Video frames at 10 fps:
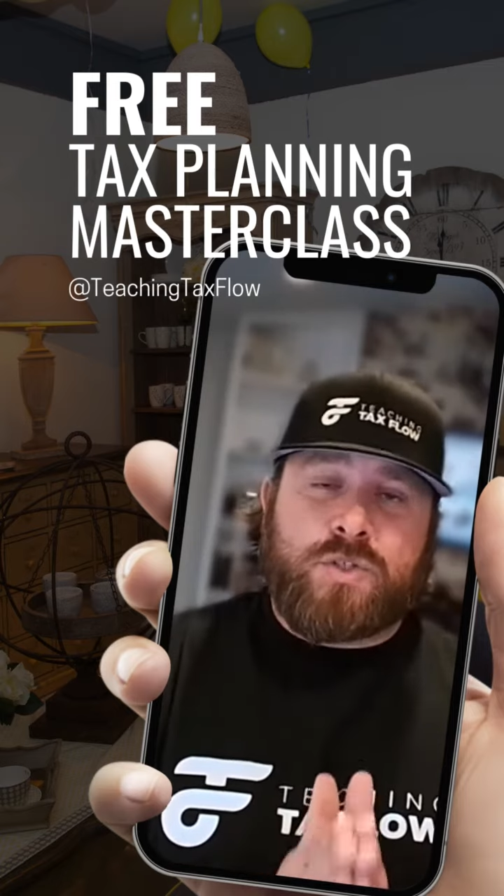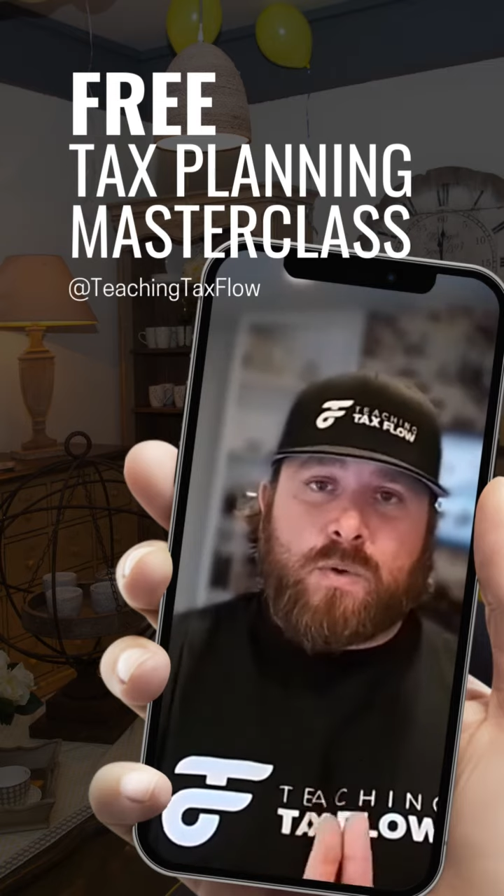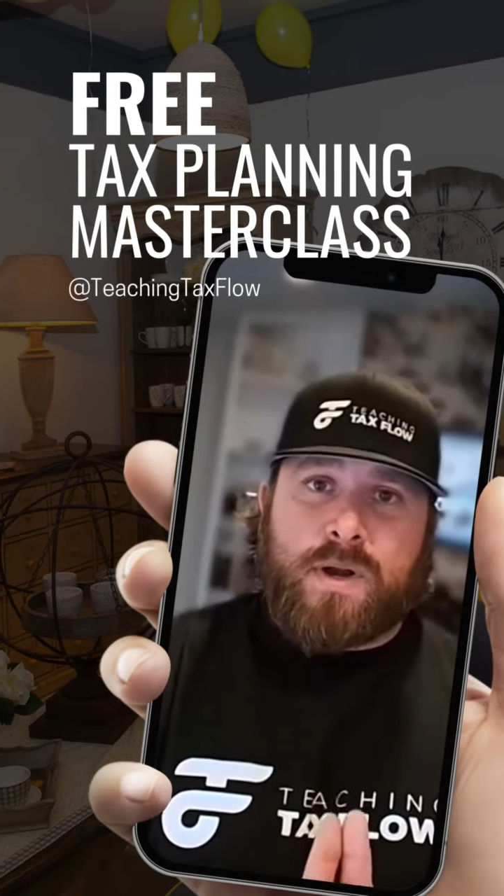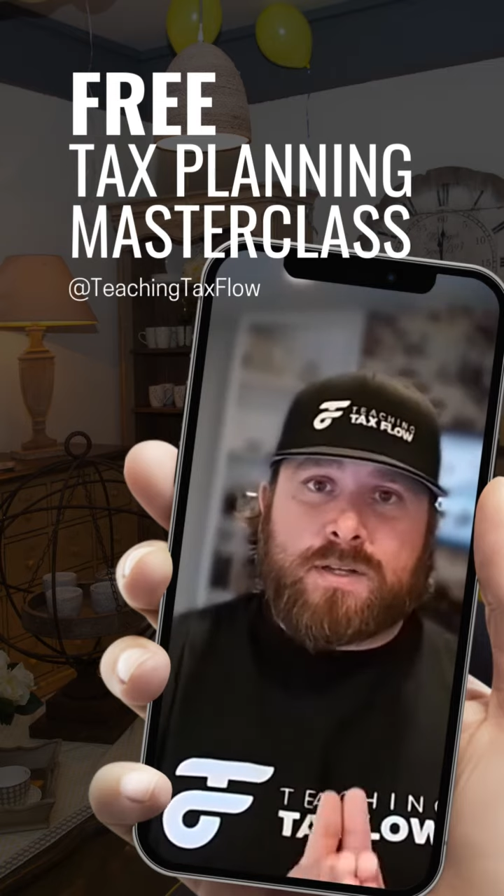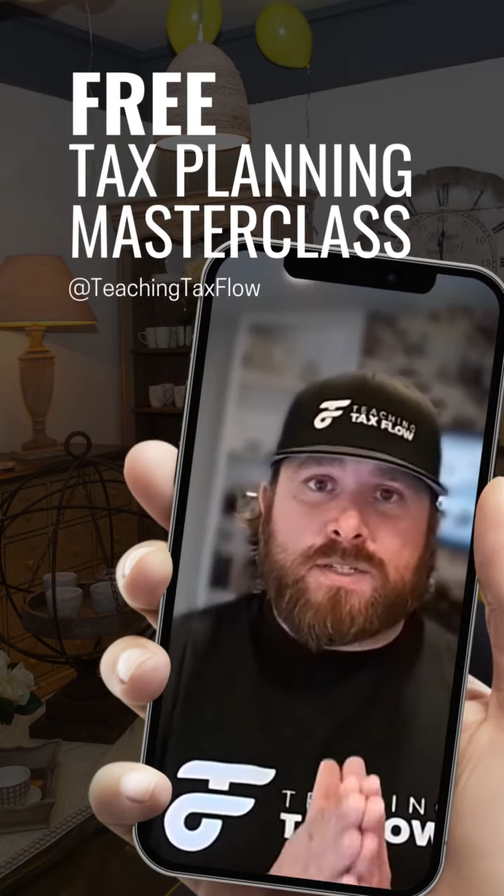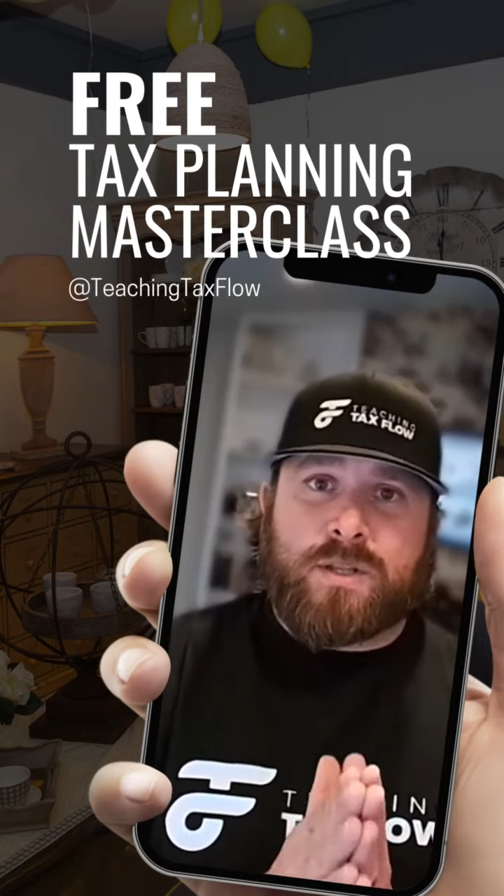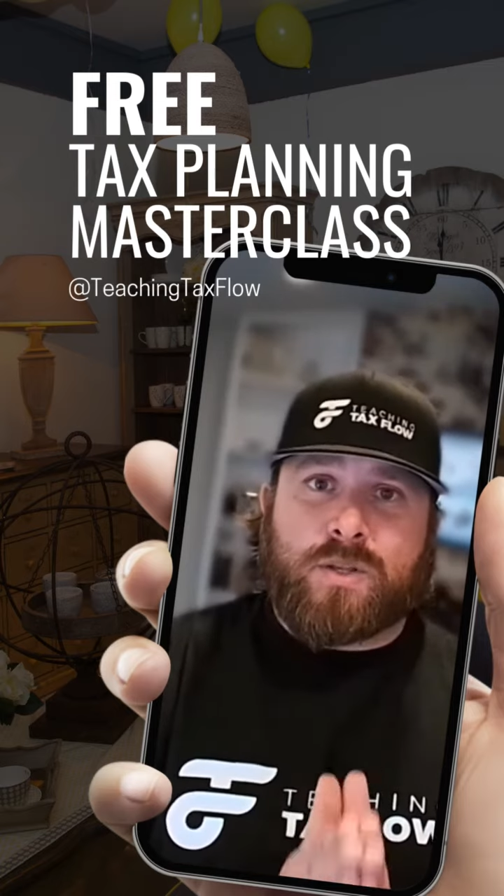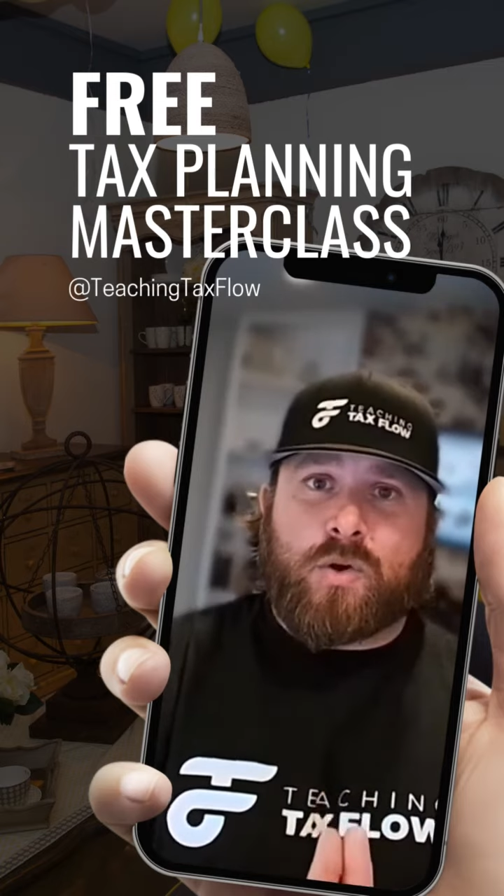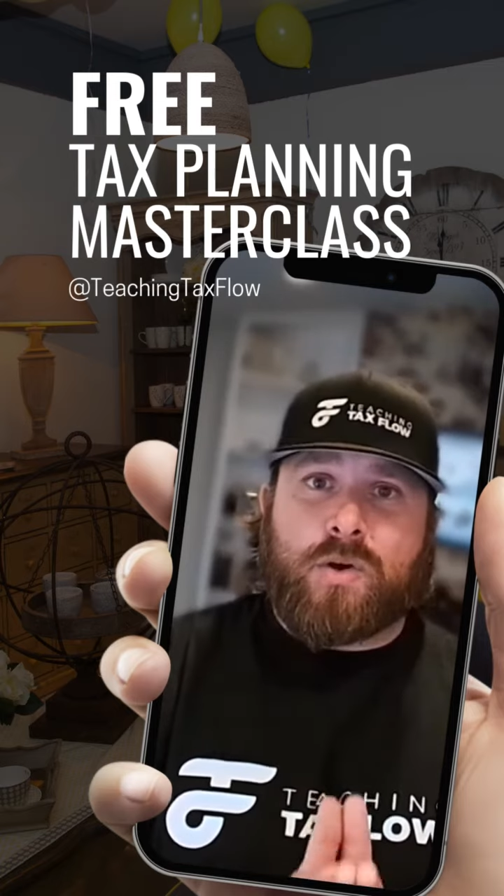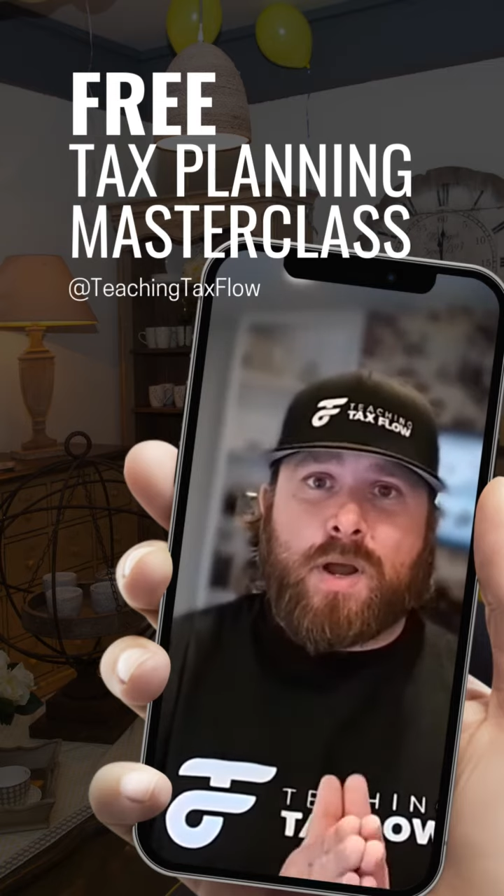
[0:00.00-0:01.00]
join us to
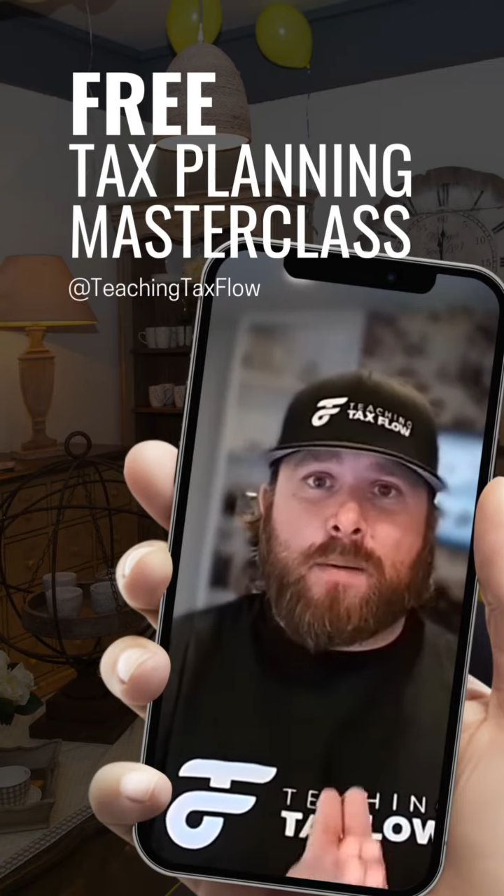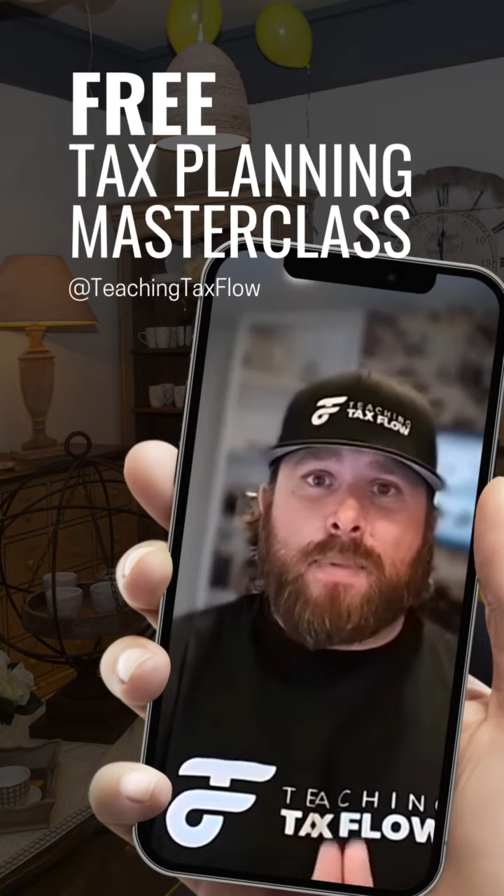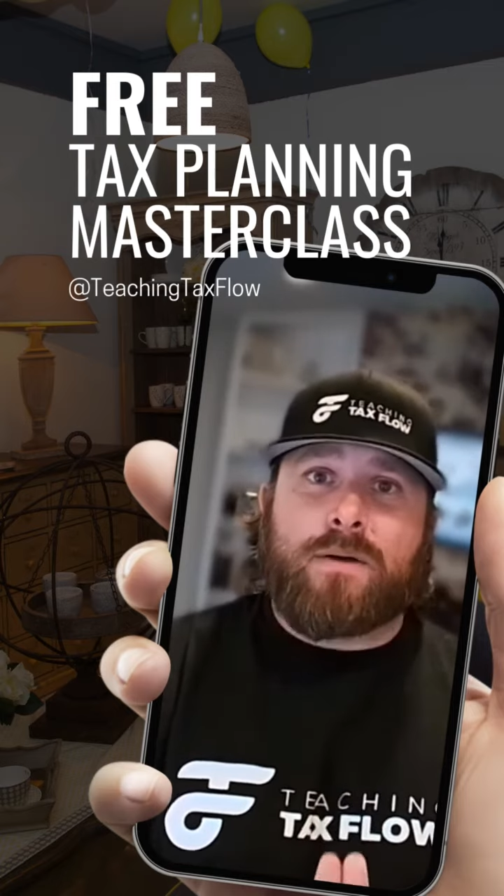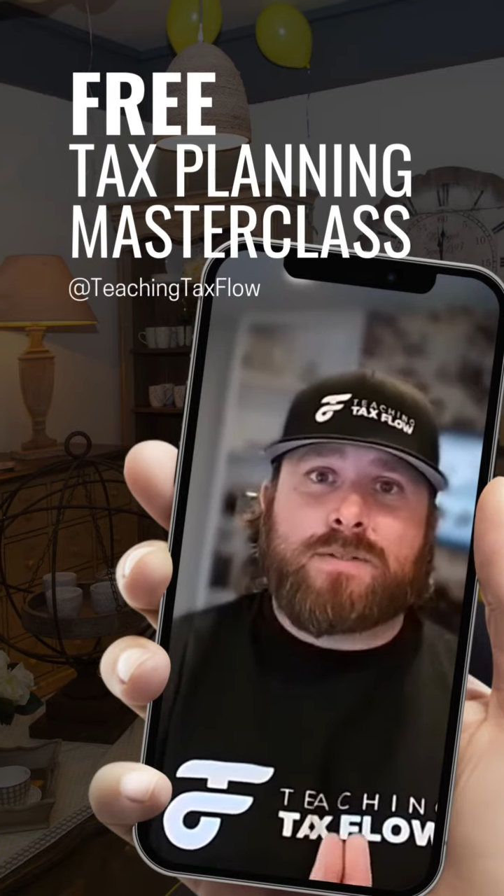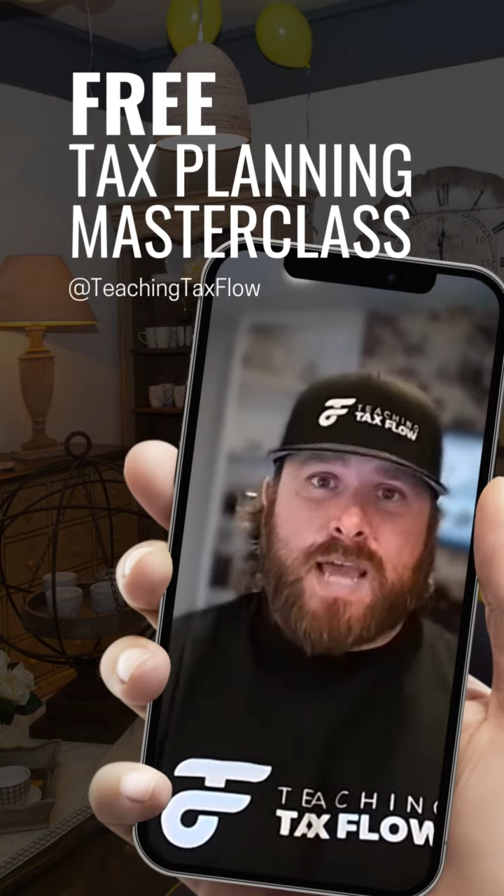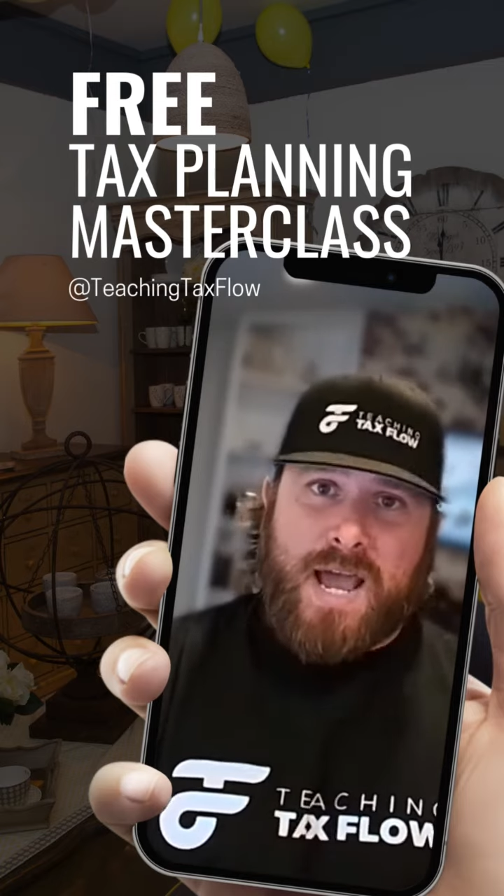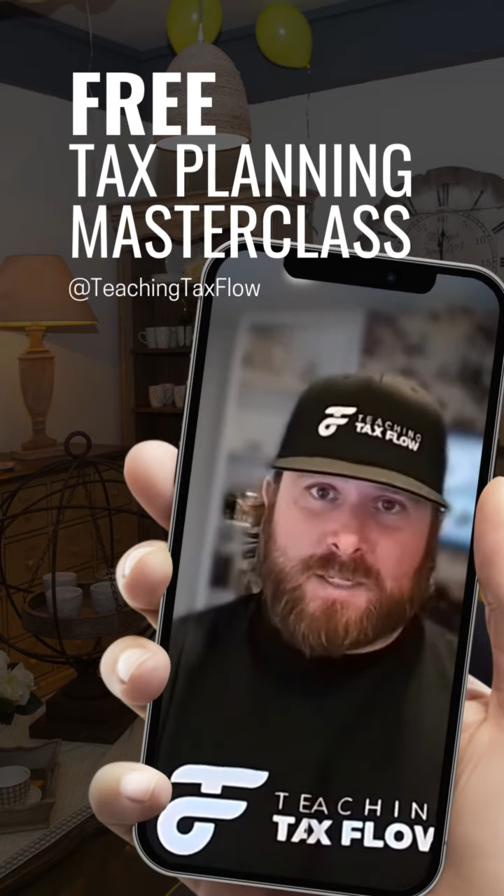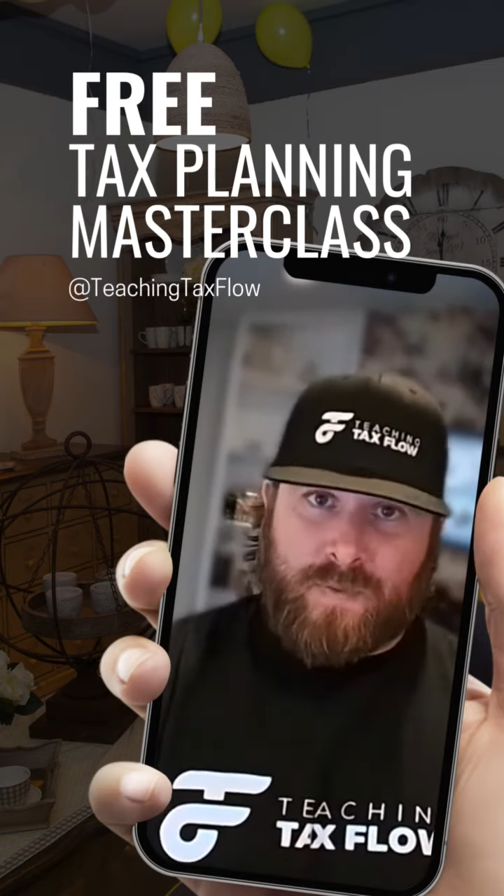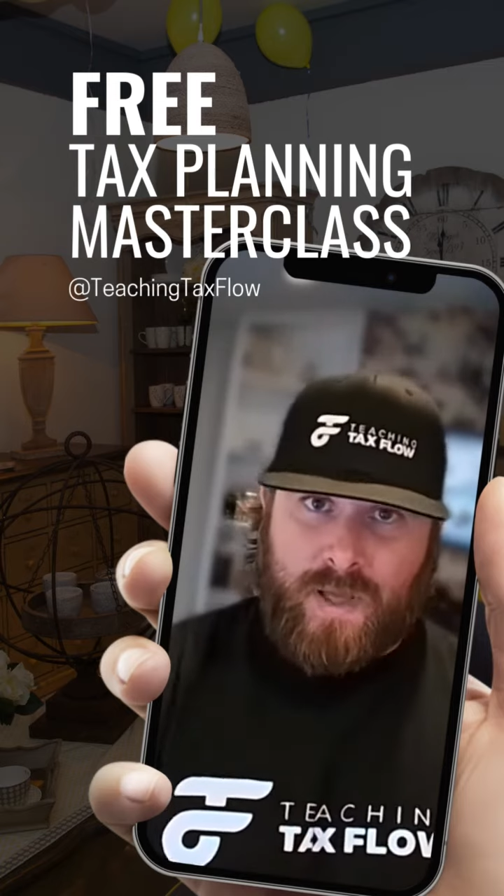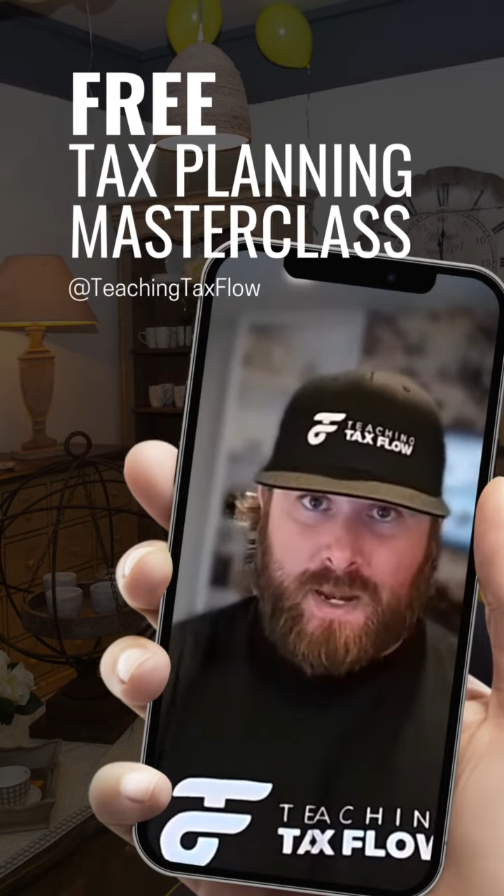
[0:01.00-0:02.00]
learn about tax
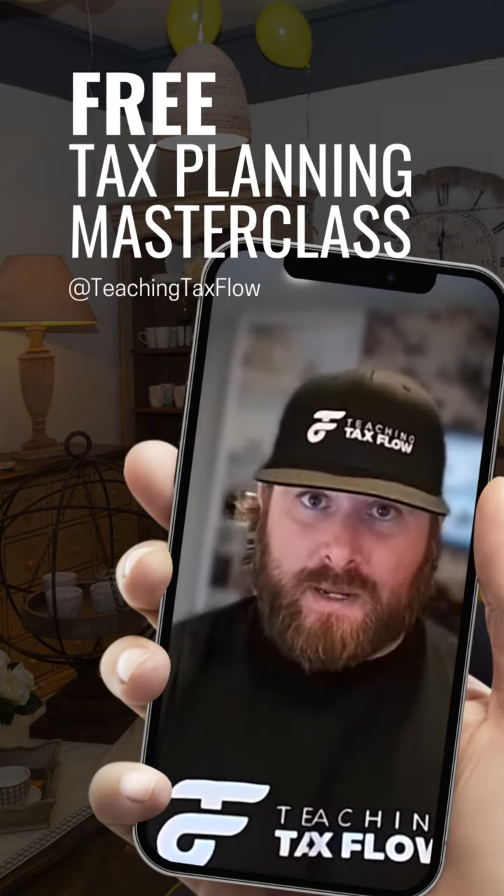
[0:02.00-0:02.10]
planning.